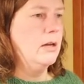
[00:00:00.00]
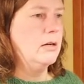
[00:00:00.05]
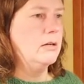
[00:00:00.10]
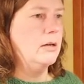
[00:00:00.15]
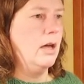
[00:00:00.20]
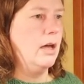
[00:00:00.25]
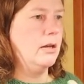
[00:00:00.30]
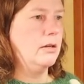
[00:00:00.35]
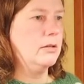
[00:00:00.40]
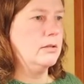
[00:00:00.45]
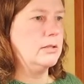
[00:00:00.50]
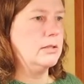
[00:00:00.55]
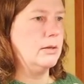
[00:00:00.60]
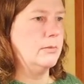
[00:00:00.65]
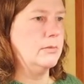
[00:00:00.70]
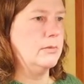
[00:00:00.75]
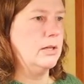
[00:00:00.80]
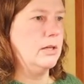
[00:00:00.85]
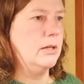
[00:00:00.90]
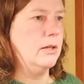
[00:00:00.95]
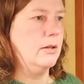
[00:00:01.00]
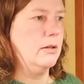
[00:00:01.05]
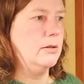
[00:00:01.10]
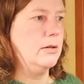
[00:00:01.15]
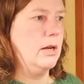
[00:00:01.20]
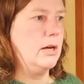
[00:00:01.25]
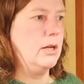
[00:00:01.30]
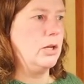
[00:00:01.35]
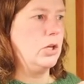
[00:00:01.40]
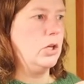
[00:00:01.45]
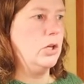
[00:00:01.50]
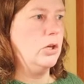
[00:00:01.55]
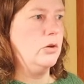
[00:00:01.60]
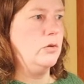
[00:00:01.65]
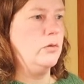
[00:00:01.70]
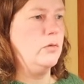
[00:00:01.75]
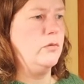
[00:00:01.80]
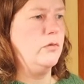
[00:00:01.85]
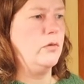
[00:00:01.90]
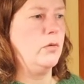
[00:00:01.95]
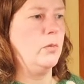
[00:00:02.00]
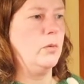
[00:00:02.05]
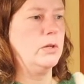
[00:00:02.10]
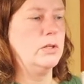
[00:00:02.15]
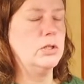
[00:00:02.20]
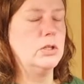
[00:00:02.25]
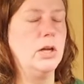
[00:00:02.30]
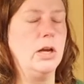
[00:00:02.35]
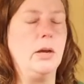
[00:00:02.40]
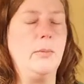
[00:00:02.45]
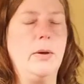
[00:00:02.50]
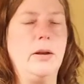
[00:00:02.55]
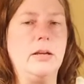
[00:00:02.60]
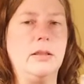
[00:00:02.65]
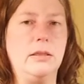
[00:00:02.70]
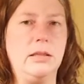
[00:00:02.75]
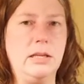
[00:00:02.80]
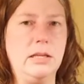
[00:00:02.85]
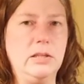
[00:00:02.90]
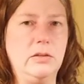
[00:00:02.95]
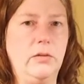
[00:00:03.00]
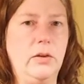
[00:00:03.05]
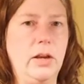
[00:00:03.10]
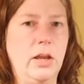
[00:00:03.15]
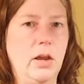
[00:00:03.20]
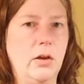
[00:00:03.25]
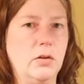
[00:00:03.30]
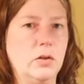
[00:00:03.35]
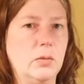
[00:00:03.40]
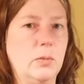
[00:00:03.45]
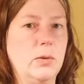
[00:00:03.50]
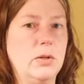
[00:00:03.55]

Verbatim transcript: not a cue for what to talk about in these videos,